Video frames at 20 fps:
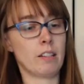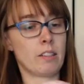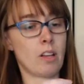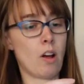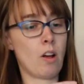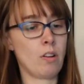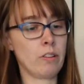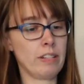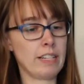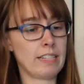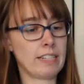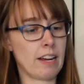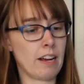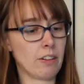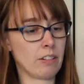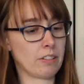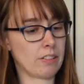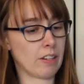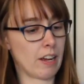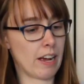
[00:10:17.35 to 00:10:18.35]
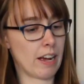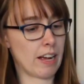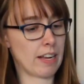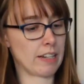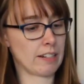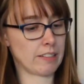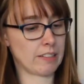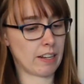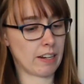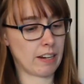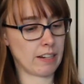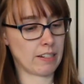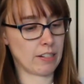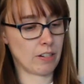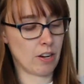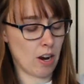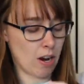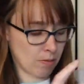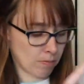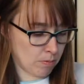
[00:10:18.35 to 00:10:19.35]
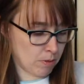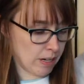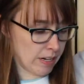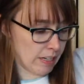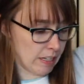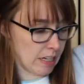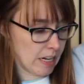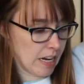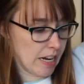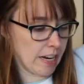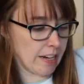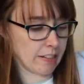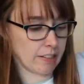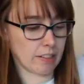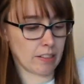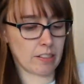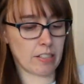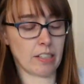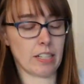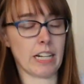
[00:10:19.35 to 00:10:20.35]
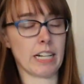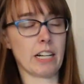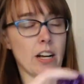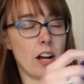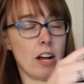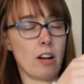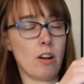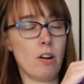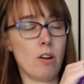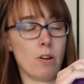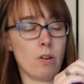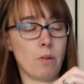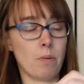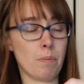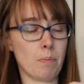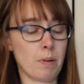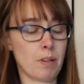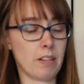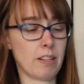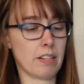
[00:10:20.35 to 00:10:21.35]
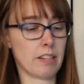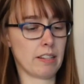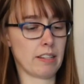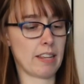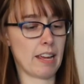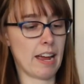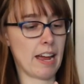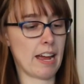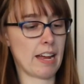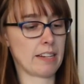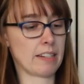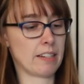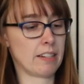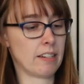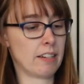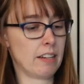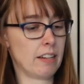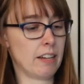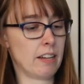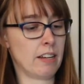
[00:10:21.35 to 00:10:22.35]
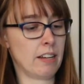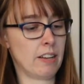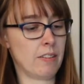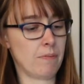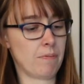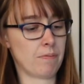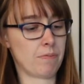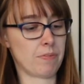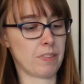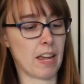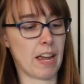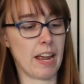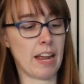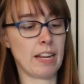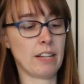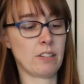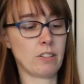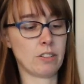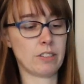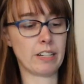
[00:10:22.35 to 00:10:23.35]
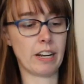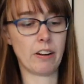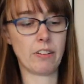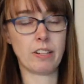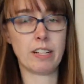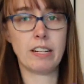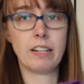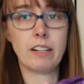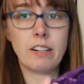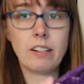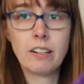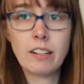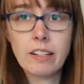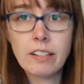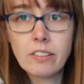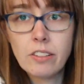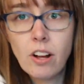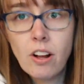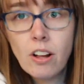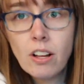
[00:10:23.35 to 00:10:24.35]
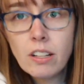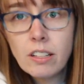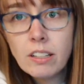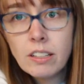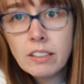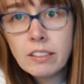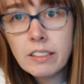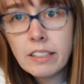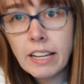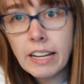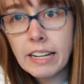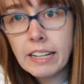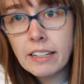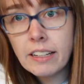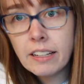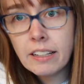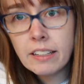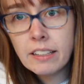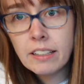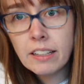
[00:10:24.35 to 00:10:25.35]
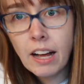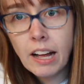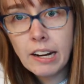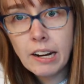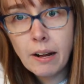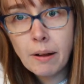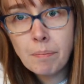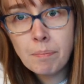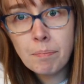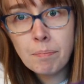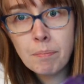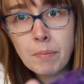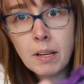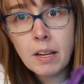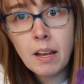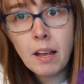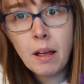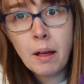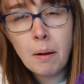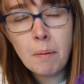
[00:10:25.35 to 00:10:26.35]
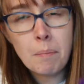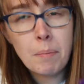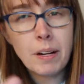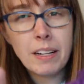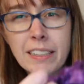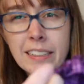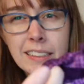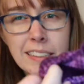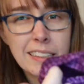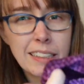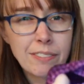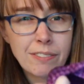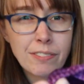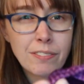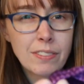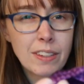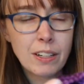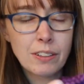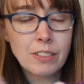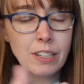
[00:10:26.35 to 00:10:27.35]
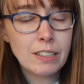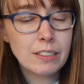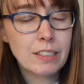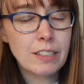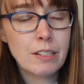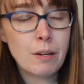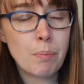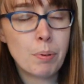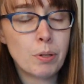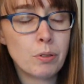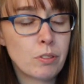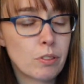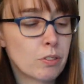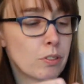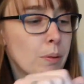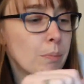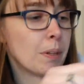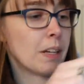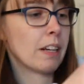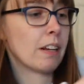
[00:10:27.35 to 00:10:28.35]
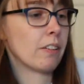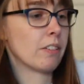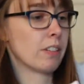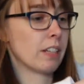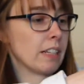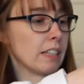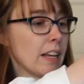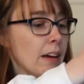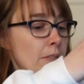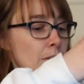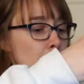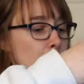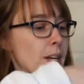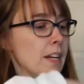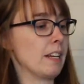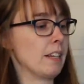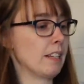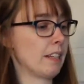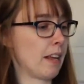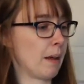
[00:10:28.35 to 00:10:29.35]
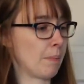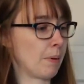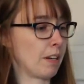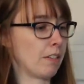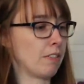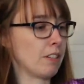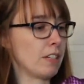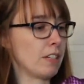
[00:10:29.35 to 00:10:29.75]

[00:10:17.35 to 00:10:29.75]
The only downside is that I did not realize until I got home that the ankle down here is all like cut up. But if they're tucked into boots or something, I don't think that would be that big of a